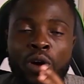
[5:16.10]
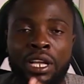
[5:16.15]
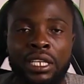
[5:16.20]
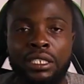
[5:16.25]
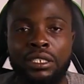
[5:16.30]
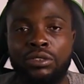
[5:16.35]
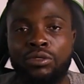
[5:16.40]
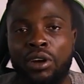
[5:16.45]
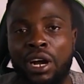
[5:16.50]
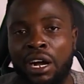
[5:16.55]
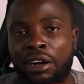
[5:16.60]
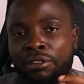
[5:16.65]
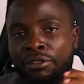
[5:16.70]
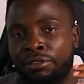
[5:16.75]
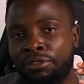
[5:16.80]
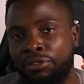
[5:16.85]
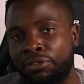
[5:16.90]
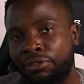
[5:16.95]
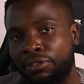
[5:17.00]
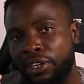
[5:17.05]
once you
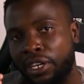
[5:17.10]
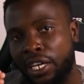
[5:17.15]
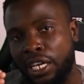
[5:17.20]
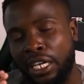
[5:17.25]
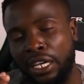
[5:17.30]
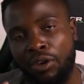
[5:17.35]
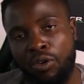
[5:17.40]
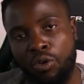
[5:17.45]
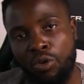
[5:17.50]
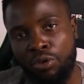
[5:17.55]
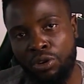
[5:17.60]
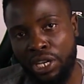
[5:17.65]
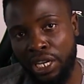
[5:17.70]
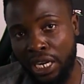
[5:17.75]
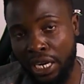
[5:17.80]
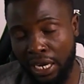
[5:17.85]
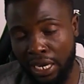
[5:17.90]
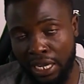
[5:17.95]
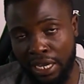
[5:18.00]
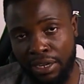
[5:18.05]
have a goal,
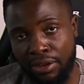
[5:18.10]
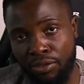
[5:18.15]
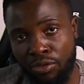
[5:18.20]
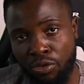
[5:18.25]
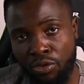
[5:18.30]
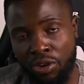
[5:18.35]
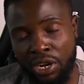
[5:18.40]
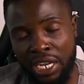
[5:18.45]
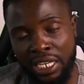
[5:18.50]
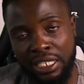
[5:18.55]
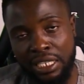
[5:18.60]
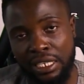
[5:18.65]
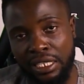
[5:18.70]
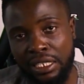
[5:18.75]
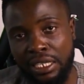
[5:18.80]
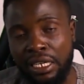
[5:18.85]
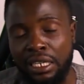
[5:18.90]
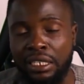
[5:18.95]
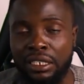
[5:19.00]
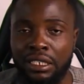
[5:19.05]
a clear goal, as I
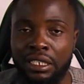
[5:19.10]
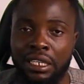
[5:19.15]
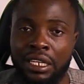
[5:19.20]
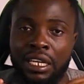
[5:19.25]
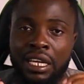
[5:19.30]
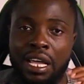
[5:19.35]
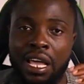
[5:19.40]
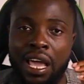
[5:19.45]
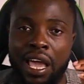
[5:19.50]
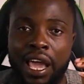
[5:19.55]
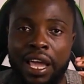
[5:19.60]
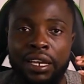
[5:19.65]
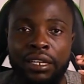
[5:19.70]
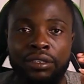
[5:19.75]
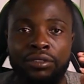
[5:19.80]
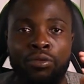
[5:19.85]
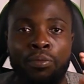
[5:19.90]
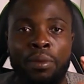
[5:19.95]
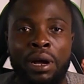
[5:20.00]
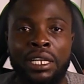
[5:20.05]
said,
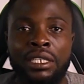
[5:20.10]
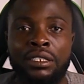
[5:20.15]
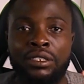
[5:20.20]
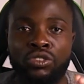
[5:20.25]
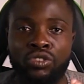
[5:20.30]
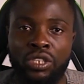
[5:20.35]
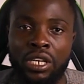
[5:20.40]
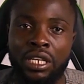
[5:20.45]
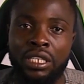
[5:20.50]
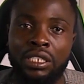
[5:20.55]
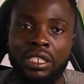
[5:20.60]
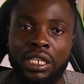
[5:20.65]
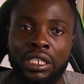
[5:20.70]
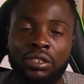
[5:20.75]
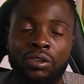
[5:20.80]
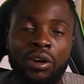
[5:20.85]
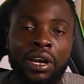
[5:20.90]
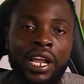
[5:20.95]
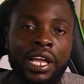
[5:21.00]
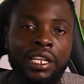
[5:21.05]
and you must
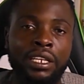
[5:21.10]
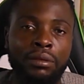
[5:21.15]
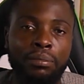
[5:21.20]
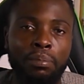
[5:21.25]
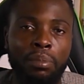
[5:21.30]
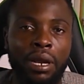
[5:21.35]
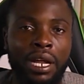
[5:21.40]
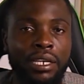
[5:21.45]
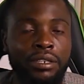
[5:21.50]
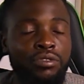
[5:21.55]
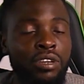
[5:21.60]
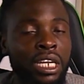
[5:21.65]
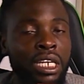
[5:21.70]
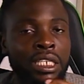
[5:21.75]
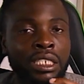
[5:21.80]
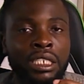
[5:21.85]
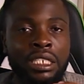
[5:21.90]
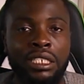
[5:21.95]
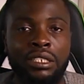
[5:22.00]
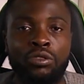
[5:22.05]
structure your learning plan. You
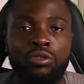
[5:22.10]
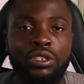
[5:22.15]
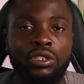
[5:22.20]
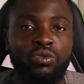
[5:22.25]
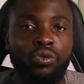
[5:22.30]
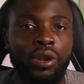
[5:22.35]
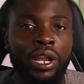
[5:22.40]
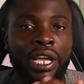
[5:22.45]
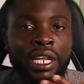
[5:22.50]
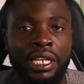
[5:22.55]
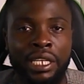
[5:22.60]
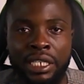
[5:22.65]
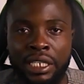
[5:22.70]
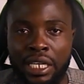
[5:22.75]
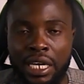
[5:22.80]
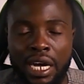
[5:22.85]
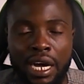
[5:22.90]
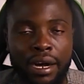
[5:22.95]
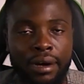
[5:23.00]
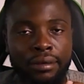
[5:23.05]
are not just going to learn
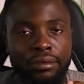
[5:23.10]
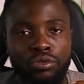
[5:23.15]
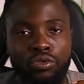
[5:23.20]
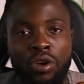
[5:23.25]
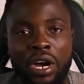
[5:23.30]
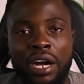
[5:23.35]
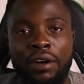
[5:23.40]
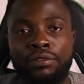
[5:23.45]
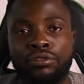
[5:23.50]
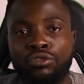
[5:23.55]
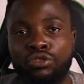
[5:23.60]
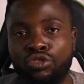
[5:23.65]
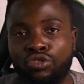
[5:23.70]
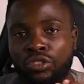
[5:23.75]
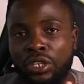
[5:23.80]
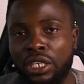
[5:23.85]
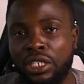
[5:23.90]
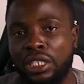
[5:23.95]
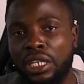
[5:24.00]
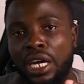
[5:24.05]
anyhow. You have to
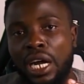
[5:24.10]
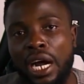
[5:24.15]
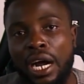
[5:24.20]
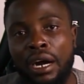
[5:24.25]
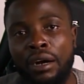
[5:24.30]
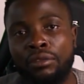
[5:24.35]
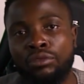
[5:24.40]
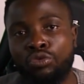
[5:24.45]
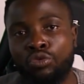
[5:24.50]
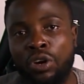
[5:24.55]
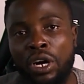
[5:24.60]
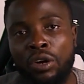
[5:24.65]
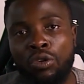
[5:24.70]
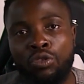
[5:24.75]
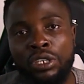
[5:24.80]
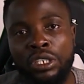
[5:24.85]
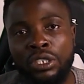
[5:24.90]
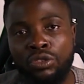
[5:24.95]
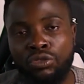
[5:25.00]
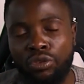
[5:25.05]
structure how you
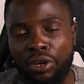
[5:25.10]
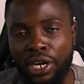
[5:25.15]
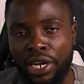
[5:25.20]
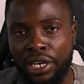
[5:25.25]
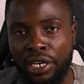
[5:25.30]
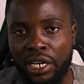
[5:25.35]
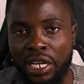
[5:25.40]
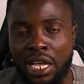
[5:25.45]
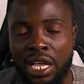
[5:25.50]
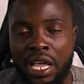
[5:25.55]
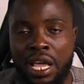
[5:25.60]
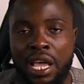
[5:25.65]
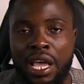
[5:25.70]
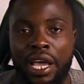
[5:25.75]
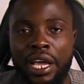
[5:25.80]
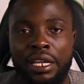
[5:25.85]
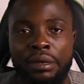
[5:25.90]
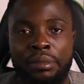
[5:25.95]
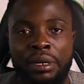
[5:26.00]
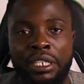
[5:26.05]
are going to learn.
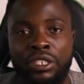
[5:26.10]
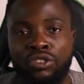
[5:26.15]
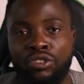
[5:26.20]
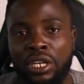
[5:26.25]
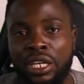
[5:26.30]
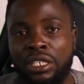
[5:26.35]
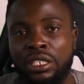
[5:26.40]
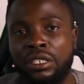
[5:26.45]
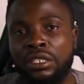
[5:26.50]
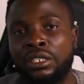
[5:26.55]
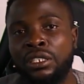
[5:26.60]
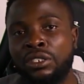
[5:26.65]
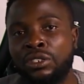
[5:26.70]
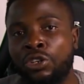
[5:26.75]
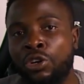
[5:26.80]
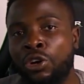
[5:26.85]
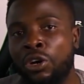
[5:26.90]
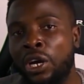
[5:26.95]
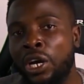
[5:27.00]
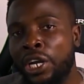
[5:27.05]
And by
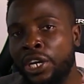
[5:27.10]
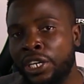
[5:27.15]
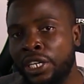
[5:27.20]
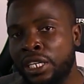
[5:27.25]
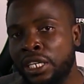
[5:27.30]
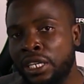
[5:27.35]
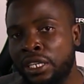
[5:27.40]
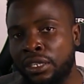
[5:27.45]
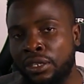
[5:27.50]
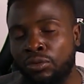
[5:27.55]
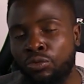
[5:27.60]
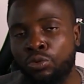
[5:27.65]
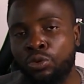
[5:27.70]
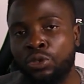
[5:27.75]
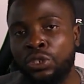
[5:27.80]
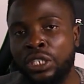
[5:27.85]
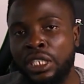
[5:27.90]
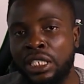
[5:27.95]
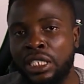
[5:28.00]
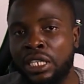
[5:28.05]
structuring your learning
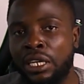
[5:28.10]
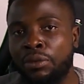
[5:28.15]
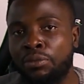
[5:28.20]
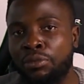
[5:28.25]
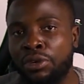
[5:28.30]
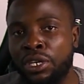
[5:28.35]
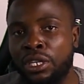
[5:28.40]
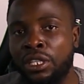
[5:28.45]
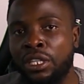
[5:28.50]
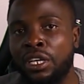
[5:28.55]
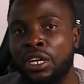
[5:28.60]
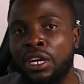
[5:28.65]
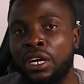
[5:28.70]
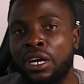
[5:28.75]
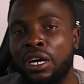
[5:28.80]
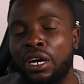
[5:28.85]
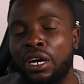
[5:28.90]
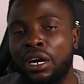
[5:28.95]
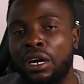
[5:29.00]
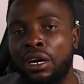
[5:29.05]
will determine,
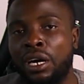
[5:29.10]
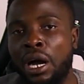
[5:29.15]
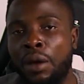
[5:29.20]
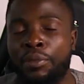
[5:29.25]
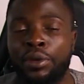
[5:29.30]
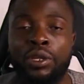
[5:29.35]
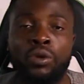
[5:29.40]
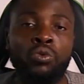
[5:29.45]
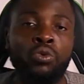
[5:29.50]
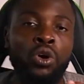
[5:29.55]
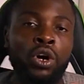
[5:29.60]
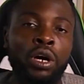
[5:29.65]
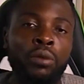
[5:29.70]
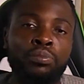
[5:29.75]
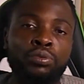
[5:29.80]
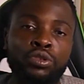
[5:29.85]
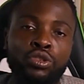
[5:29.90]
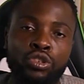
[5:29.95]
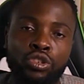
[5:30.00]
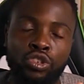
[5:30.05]
it will
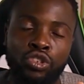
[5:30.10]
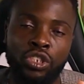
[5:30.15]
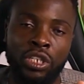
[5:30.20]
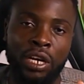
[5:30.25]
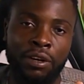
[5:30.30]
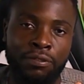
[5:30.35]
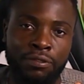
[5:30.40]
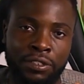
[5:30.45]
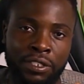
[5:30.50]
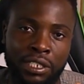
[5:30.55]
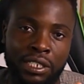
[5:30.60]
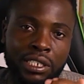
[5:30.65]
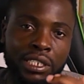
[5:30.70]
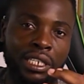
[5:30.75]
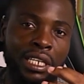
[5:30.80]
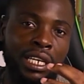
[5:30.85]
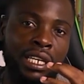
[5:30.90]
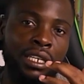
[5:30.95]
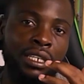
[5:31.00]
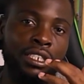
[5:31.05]
help you to draft
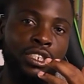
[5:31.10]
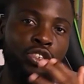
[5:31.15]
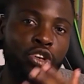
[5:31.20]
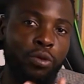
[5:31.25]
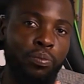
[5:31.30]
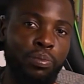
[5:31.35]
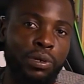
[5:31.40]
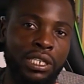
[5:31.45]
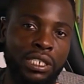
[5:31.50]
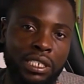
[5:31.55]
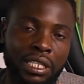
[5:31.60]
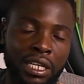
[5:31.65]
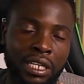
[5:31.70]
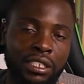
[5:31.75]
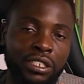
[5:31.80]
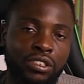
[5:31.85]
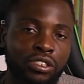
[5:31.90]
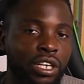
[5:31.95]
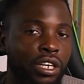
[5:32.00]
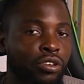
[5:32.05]
the topics
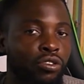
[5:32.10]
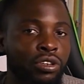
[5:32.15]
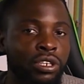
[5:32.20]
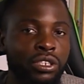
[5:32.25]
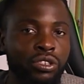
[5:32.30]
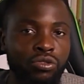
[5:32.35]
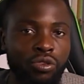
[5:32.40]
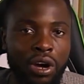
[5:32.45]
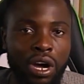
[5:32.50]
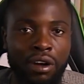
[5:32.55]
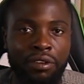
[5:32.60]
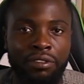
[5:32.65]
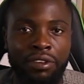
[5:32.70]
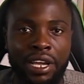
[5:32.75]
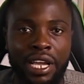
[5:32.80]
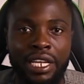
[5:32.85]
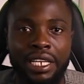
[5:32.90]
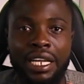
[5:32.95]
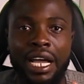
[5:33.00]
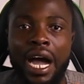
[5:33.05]
that you are going to
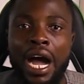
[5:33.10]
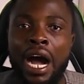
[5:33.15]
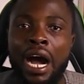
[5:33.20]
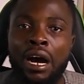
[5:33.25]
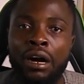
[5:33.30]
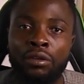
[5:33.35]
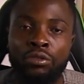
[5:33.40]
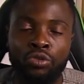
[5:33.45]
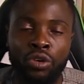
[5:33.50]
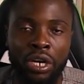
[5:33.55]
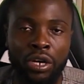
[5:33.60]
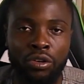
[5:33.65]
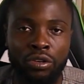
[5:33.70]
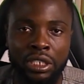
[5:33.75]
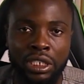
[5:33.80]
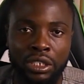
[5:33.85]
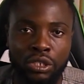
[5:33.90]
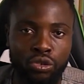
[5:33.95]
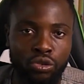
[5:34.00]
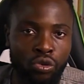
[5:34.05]
cover and how you are
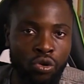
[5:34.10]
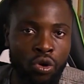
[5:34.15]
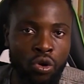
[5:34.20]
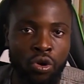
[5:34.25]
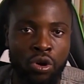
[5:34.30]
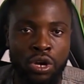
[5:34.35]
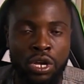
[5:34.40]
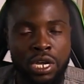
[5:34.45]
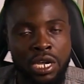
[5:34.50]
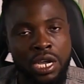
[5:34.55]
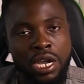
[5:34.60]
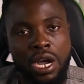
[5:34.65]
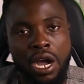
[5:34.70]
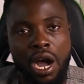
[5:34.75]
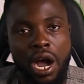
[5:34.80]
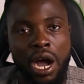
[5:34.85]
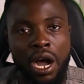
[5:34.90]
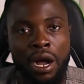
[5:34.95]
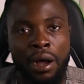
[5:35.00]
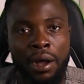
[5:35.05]
going to go
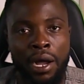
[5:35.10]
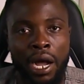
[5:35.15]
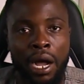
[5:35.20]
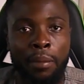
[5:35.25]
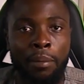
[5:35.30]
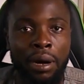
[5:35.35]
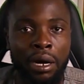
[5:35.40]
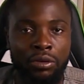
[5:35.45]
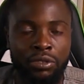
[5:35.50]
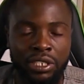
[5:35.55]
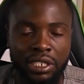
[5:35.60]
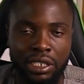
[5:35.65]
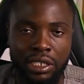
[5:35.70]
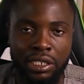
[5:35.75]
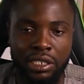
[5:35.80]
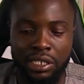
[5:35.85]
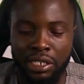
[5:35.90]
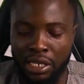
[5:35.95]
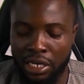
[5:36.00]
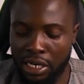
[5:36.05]
about
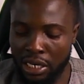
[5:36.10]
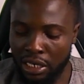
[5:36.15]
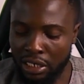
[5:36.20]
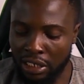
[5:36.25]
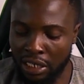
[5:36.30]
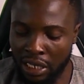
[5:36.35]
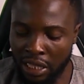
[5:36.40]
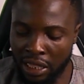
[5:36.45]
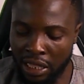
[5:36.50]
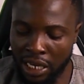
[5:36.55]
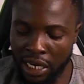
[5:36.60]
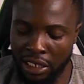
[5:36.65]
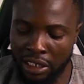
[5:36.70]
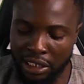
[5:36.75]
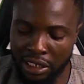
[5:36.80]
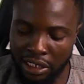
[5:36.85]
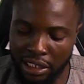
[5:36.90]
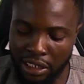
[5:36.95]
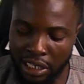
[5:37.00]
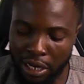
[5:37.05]
it. The
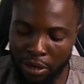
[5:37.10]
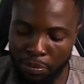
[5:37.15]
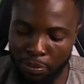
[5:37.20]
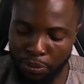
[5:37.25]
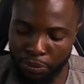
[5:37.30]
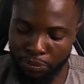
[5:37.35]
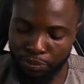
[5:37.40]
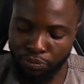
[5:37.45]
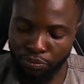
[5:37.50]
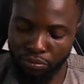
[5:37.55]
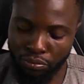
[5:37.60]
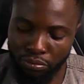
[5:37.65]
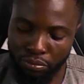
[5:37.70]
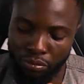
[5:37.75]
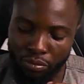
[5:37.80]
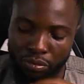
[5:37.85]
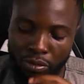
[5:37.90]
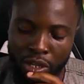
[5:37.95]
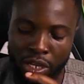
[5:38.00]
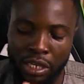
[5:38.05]
third step,
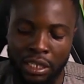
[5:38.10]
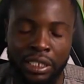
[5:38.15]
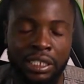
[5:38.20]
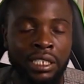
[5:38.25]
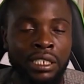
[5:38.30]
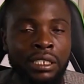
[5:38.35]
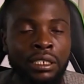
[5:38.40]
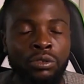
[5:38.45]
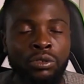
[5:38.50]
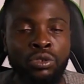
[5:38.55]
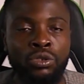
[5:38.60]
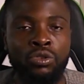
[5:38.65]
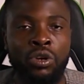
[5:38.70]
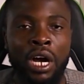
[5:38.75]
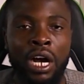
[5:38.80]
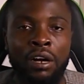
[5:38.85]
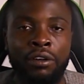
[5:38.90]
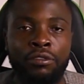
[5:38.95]
you